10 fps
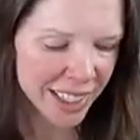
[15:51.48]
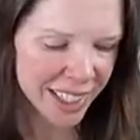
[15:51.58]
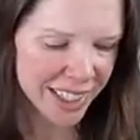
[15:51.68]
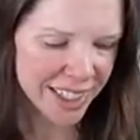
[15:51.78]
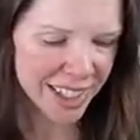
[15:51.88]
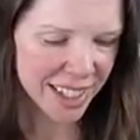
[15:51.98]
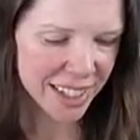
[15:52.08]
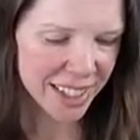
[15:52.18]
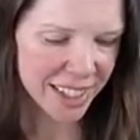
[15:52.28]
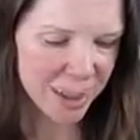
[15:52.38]
it's
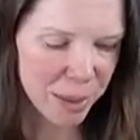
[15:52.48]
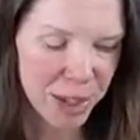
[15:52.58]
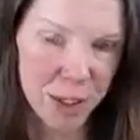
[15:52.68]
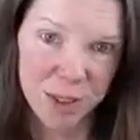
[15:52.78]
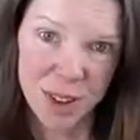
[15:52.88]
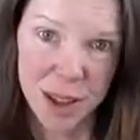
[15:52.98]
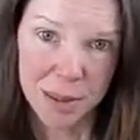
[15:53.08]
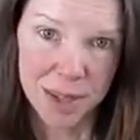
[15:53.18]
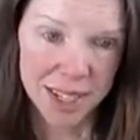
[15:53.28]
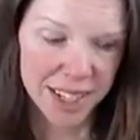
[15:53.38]
better for
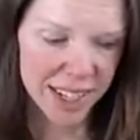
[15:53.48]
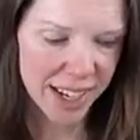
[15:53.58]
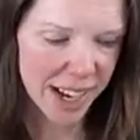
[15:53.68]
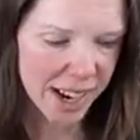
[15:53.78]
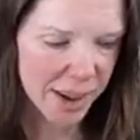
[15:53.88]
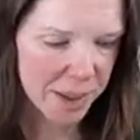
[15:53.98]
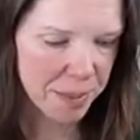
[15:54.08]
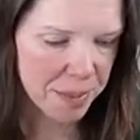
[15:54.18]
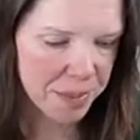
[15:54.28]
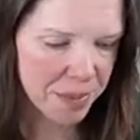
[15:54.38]
them.
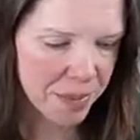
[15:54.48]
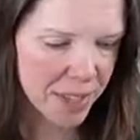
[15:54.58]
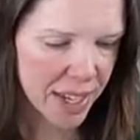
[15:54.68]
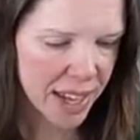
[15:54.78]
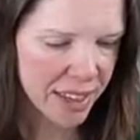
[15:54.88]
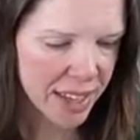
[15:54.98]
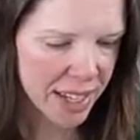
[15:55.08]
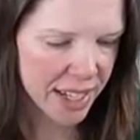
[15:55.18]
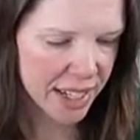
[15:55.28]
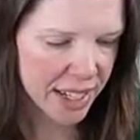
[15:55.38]
And
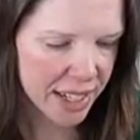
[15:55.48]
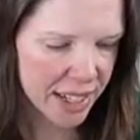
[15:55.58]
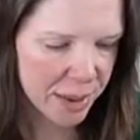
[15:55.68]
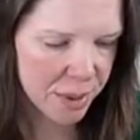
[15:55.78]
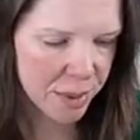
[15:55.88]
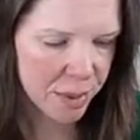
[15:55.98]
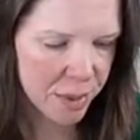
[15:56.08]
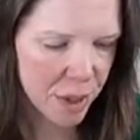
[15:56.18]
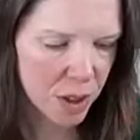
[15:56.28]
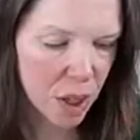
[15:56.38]
then
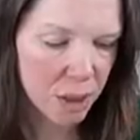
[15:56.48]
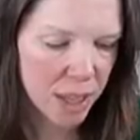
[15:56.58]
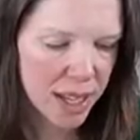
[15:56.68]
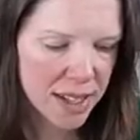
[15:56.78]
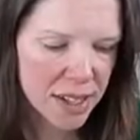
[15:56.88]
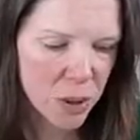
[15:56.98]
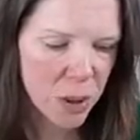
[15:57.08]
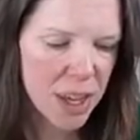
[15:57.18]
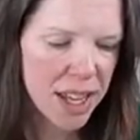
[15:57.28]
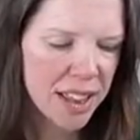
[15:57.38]
alarm clocks.
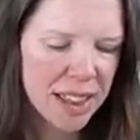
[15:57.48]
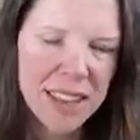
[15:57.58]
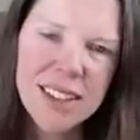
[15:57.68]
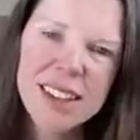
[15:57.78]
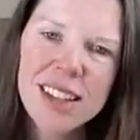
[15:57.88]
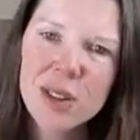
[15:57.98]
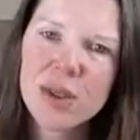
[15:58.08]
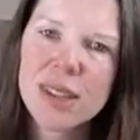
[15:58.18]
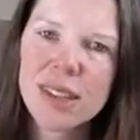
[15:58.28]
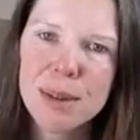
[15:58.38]
So things that you
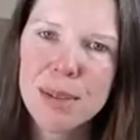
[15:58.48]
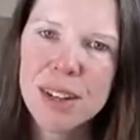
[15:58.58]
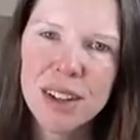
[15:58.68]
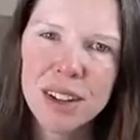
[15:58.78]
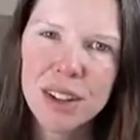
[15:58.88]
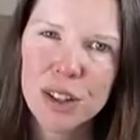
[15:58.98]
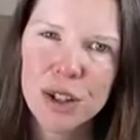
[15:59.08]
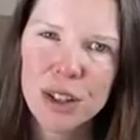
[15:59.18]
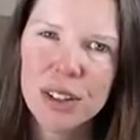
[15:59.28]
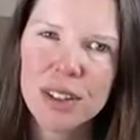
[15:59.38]
sleep near, you
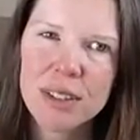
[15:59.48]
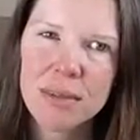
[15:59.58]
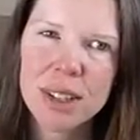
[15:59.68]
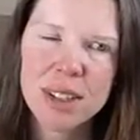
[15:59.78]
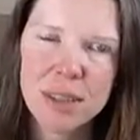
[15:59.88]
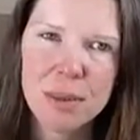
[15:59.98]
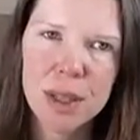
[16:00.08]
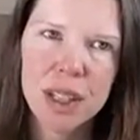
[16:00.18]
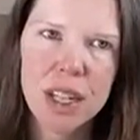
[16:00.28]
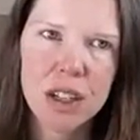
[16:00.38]
shouldn't be
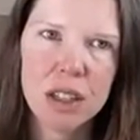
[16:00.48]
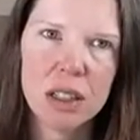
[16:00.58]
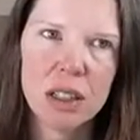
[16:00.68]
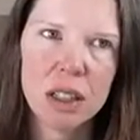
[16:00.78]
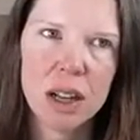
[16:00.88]
sleeping near